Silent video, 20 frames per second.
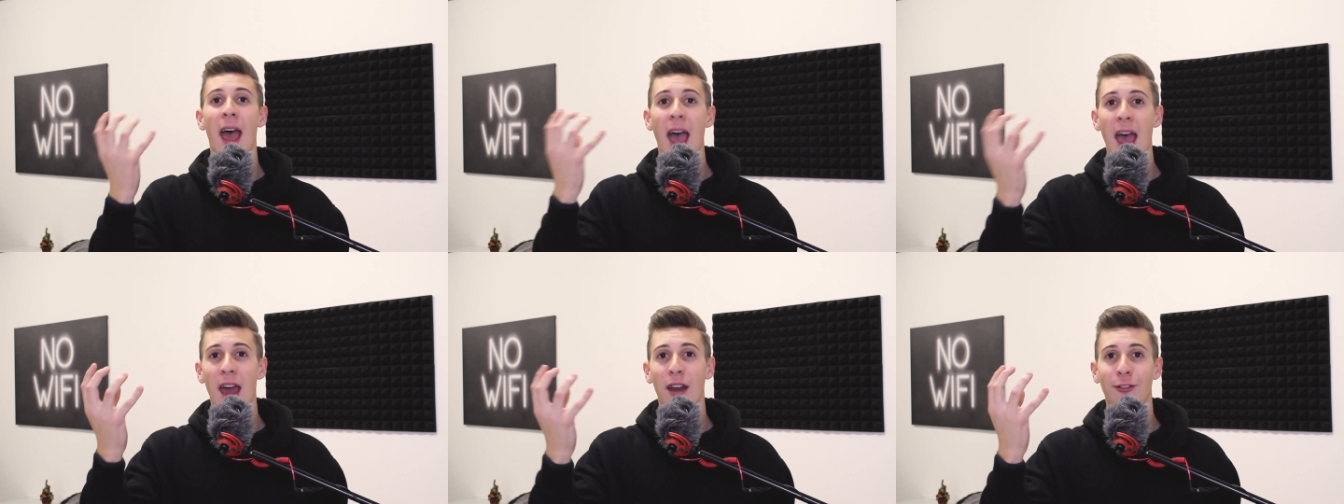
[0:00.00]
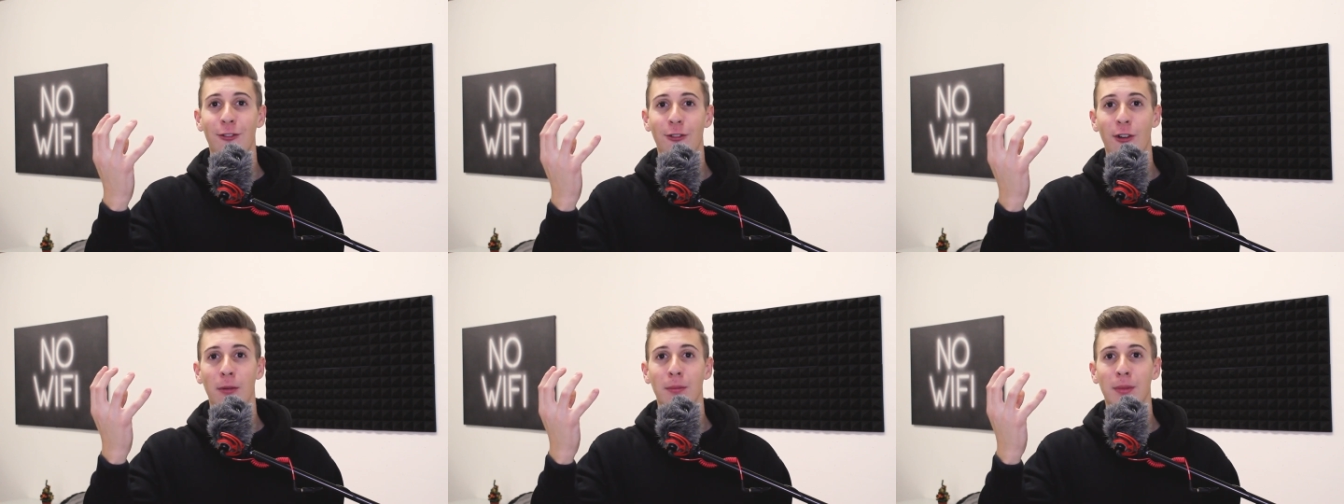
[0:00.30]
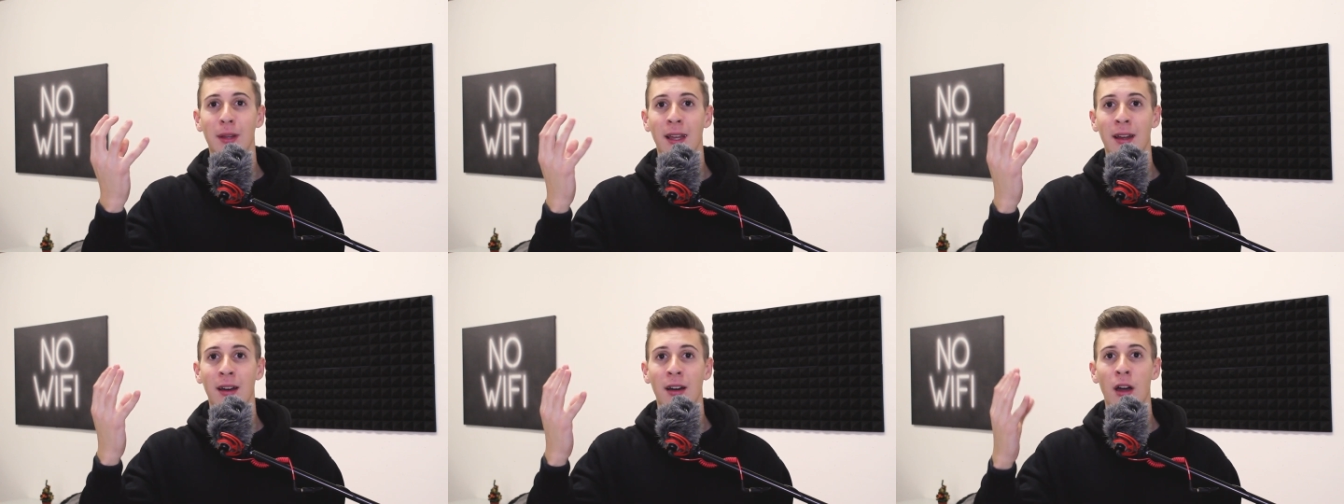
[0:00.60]
And
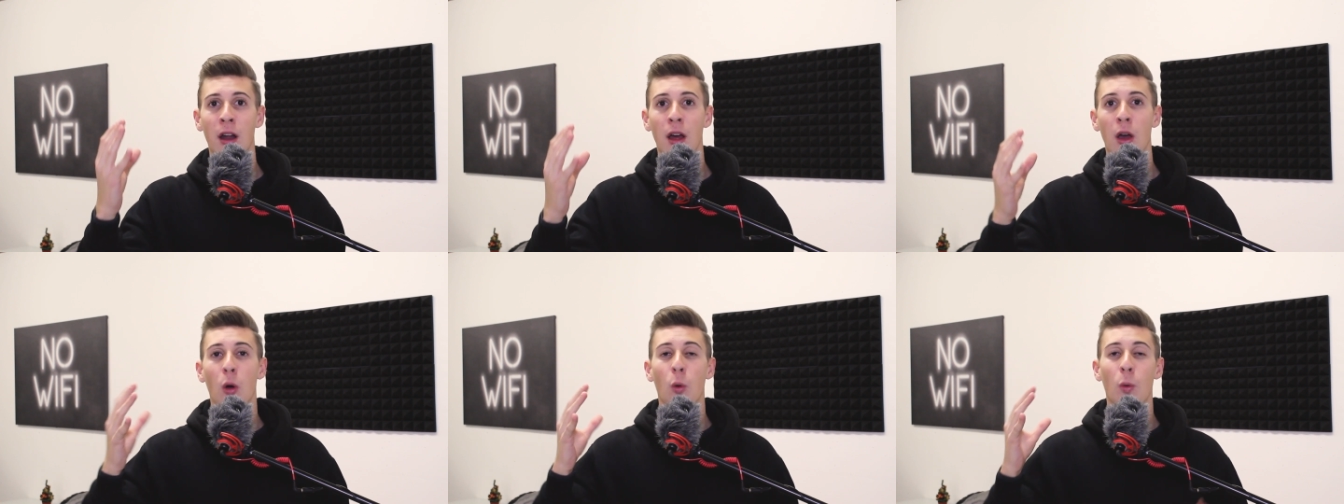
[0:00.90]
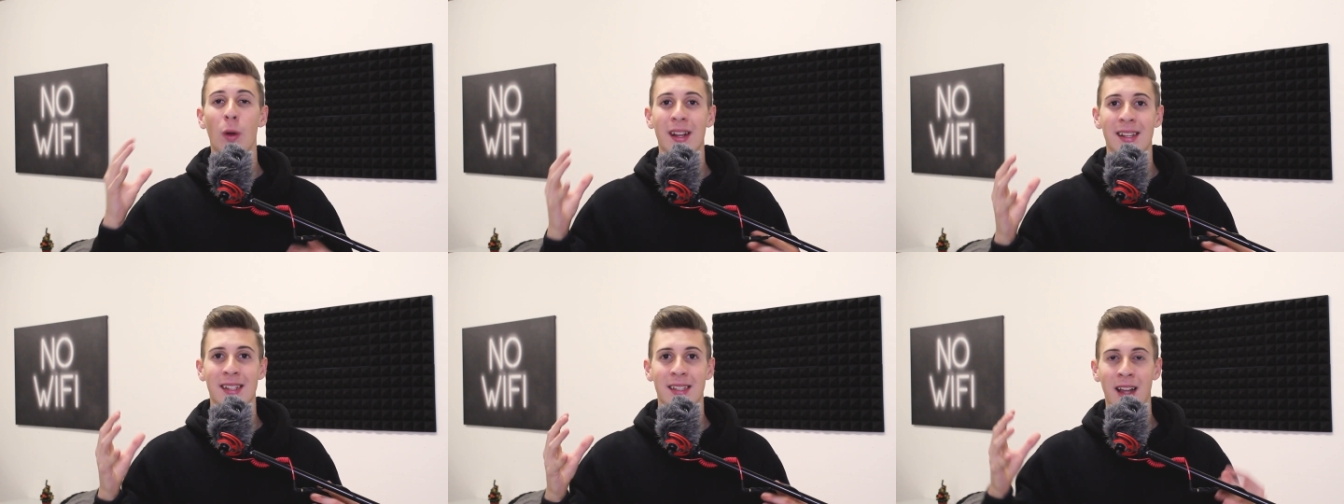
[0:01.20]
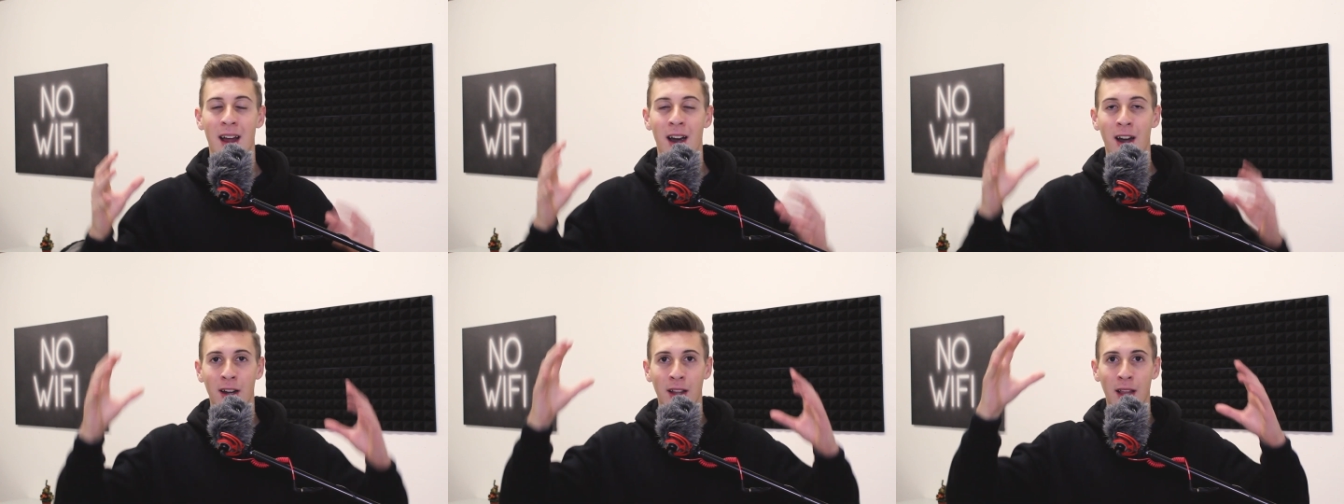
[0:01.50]
from there, we'll
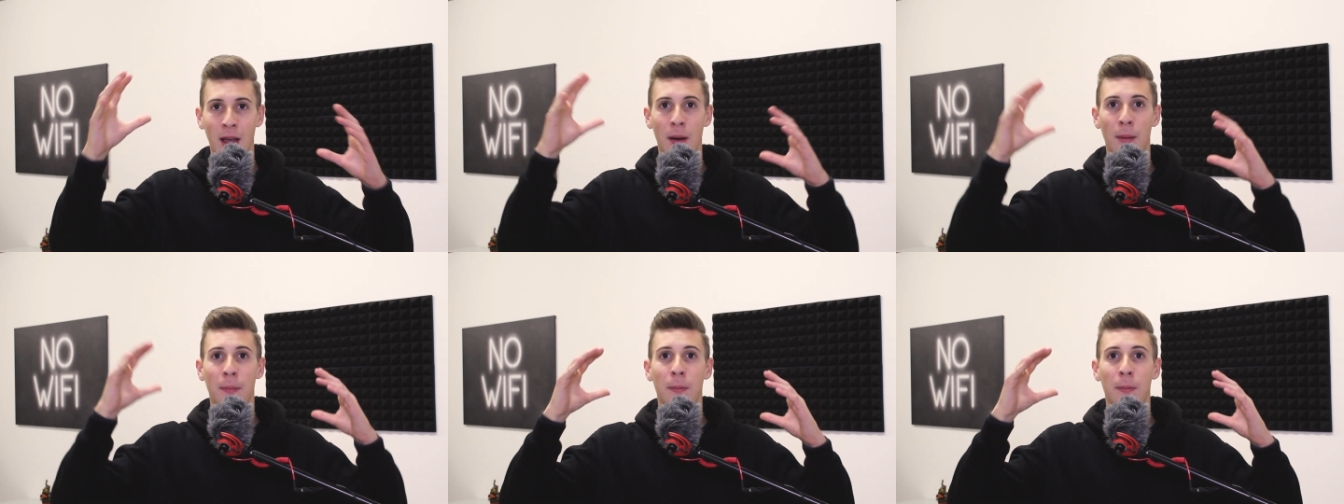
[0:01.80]
start